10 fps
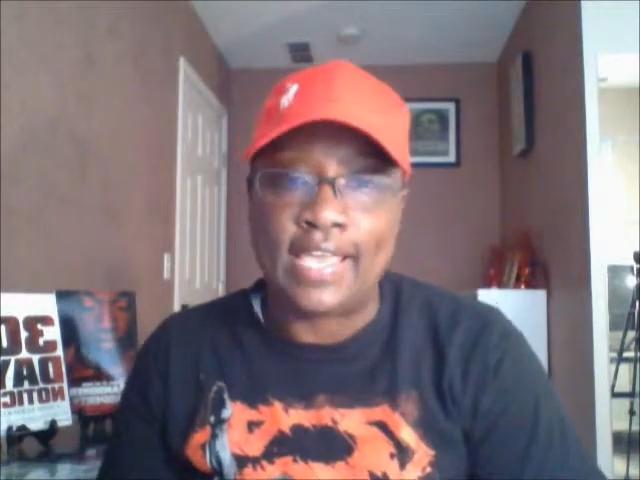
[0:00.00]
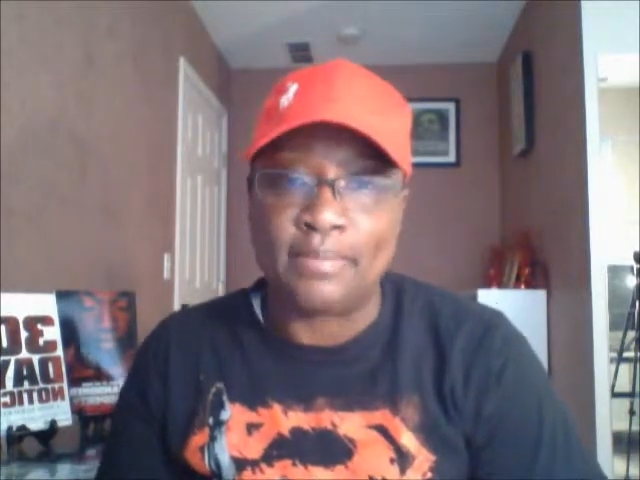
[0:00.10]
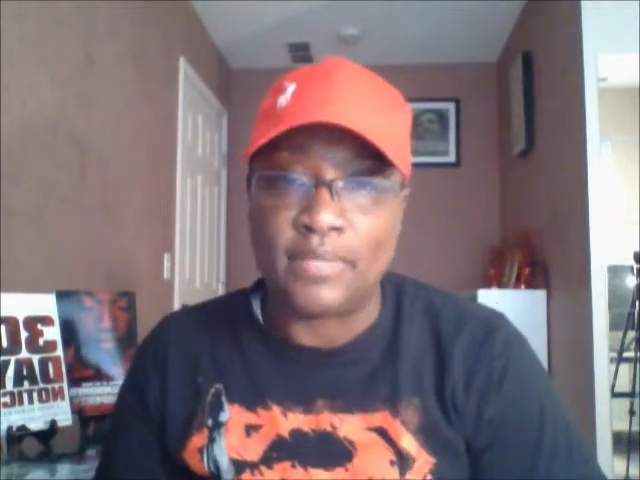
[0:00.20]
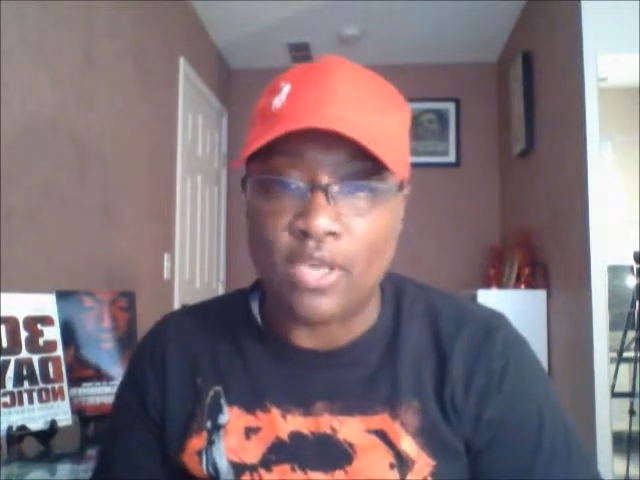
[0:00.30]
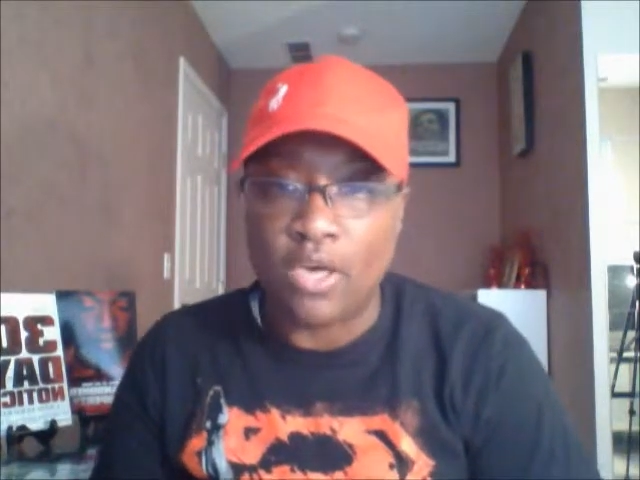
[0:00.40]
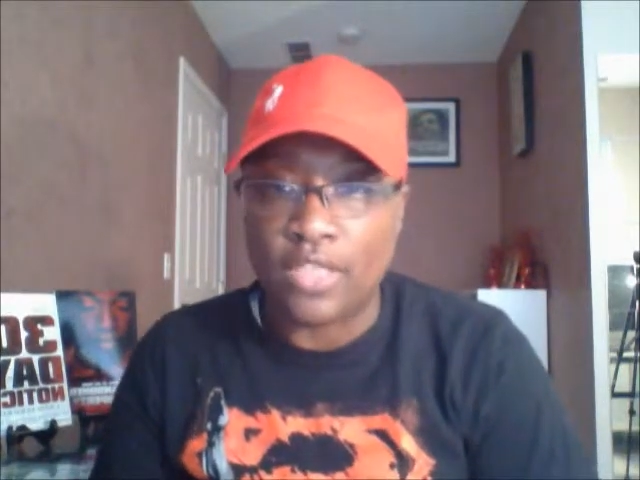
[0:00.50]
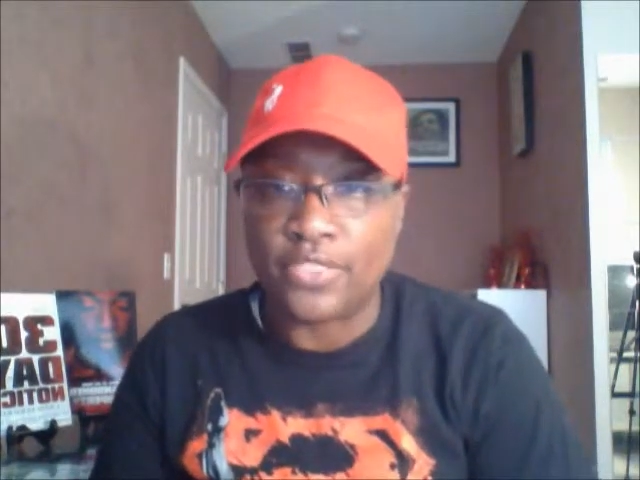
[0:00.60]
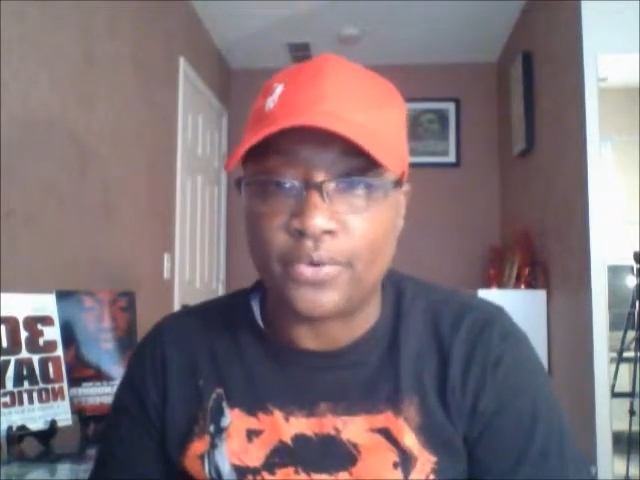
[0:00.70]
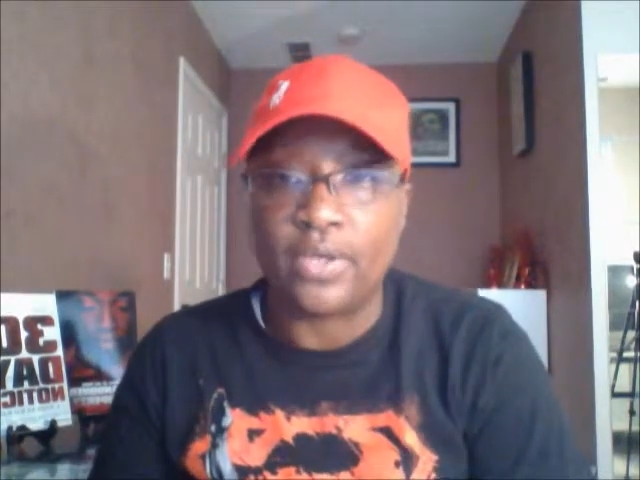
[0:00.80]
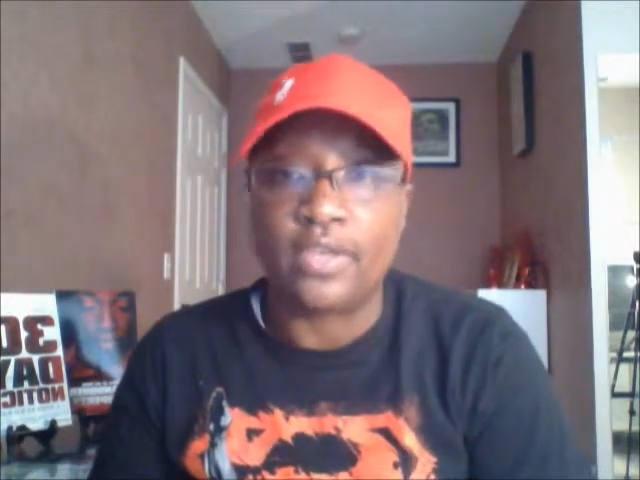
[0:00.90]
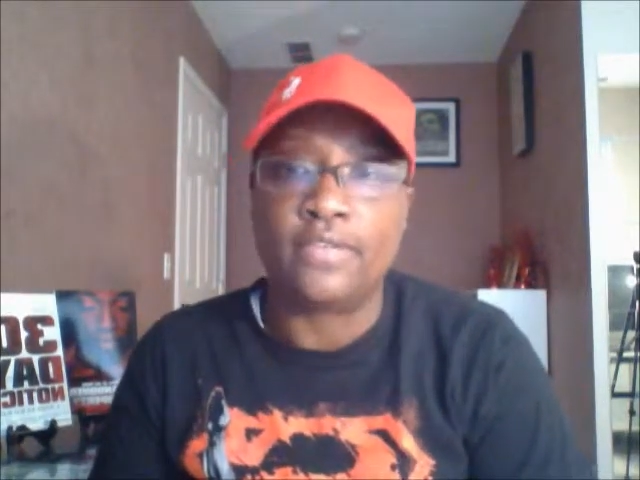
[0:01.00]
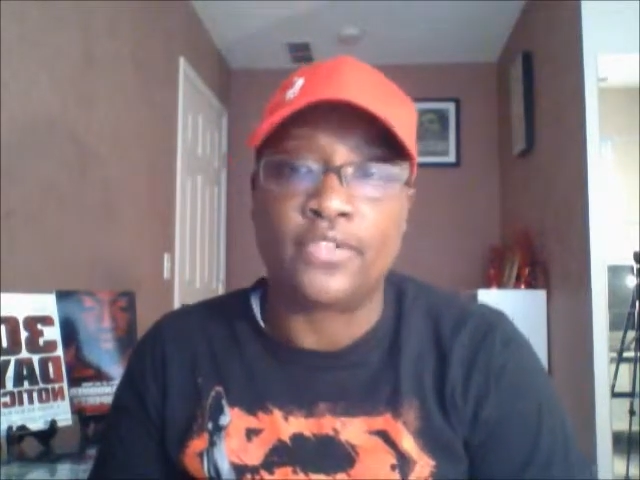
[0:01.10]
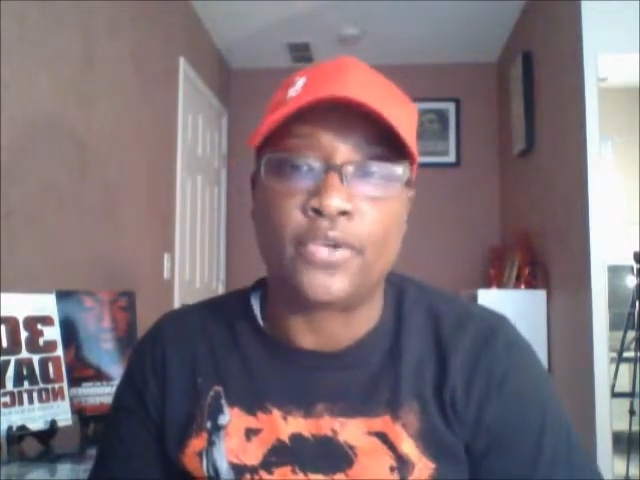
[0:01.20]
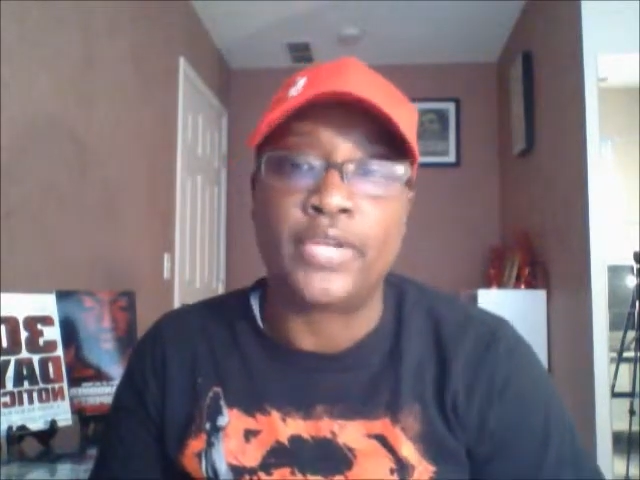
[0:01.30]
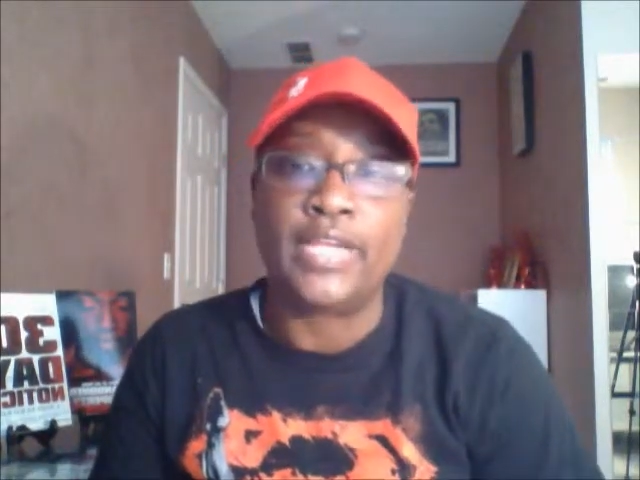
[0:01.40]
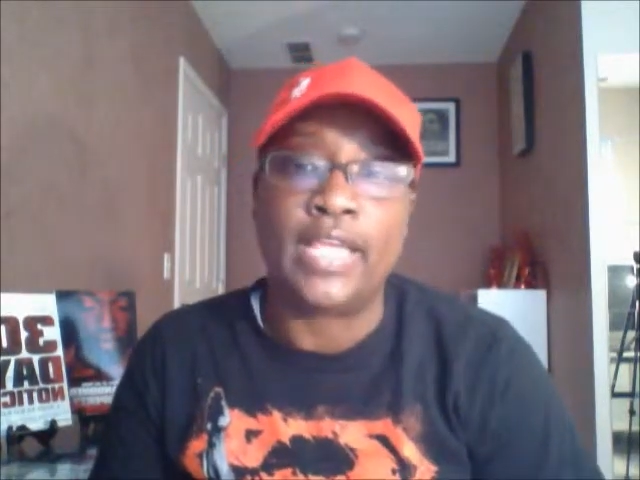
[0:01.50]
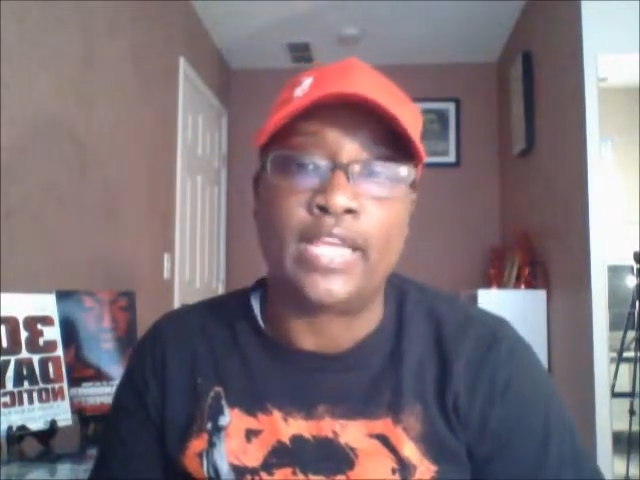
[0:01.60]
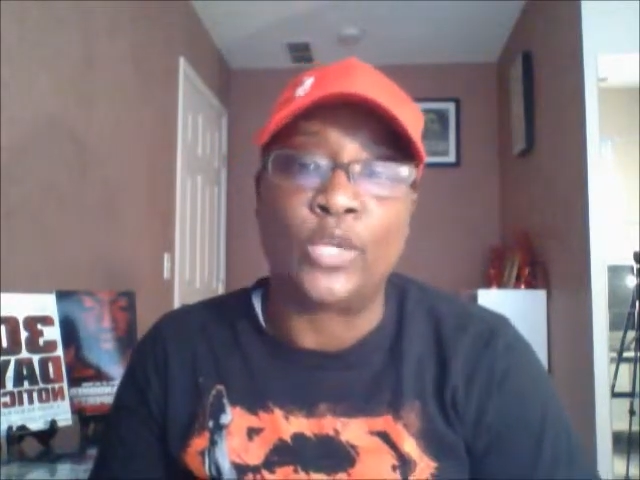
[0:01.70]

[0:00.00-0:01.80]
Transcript: am the author of 30 Day